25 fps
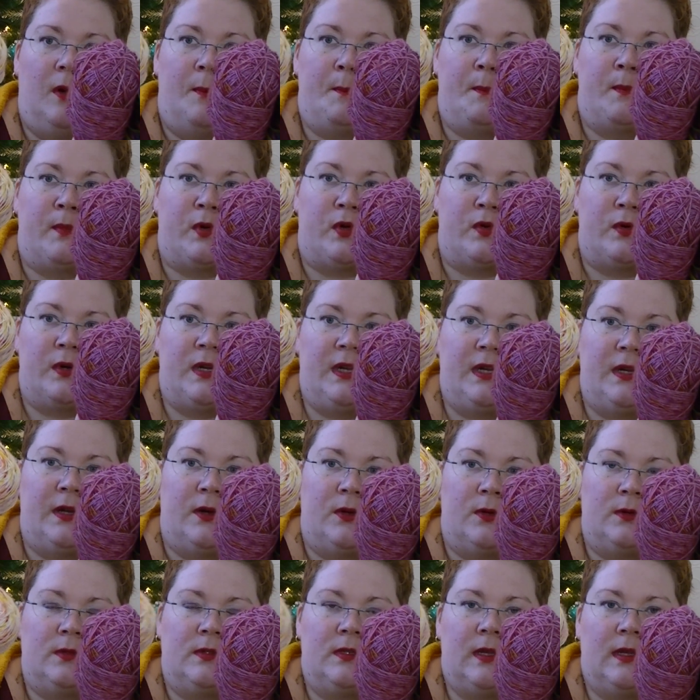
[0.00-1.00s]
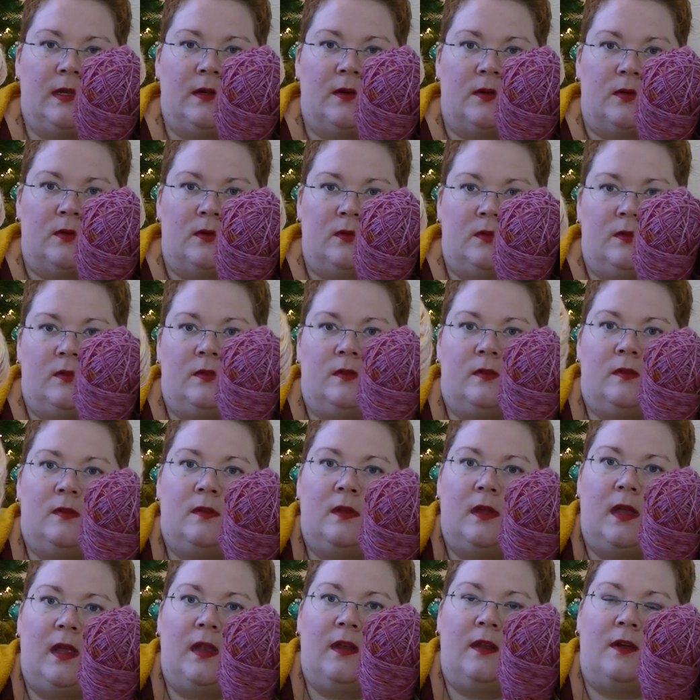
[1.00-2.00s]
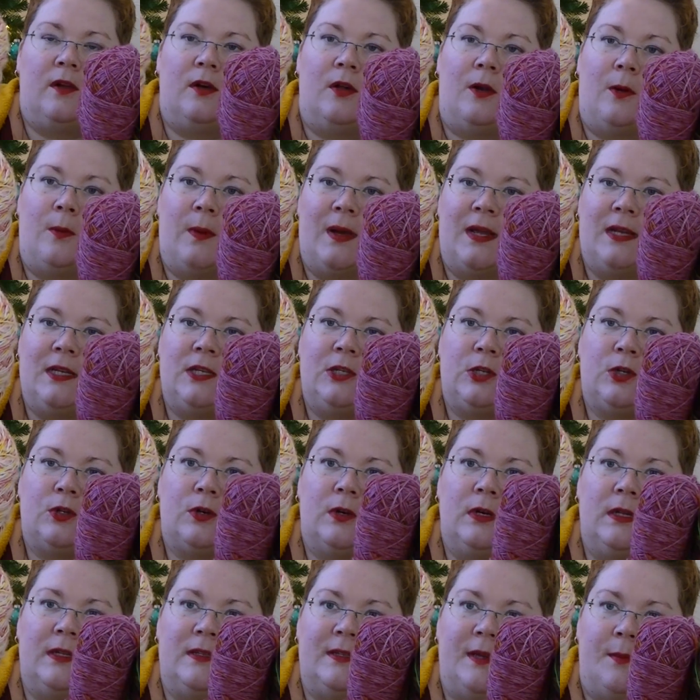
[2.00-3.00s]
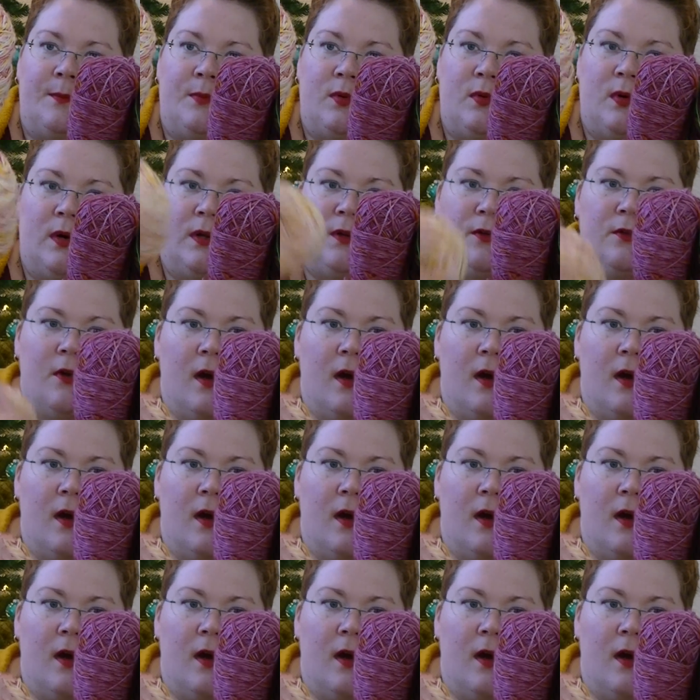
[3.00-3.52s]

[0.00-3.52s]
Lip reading: Merino Singles in the colorway Shirley Temple on the